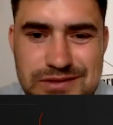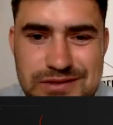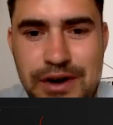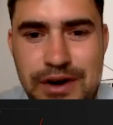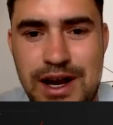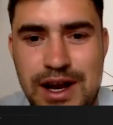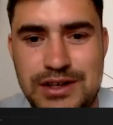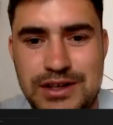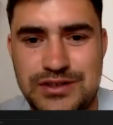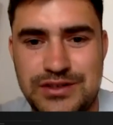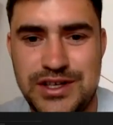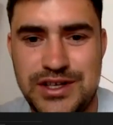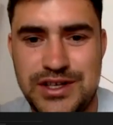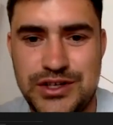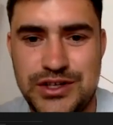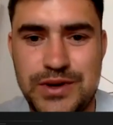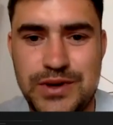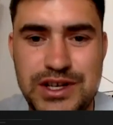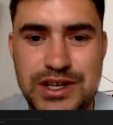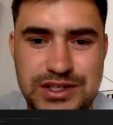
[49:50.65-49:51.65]
financial
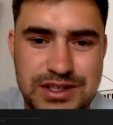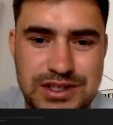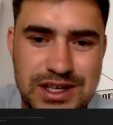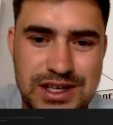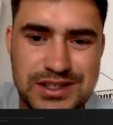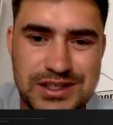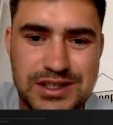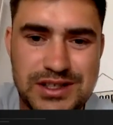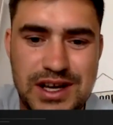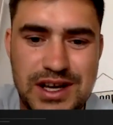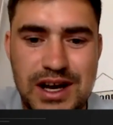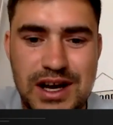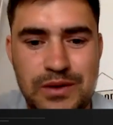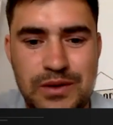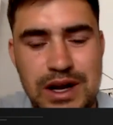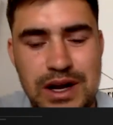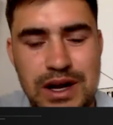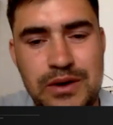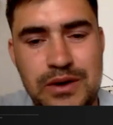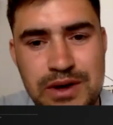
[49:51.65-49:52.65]
situation isn't there
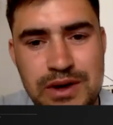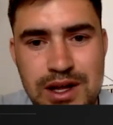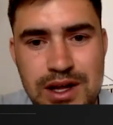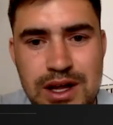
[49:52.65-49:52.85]
now.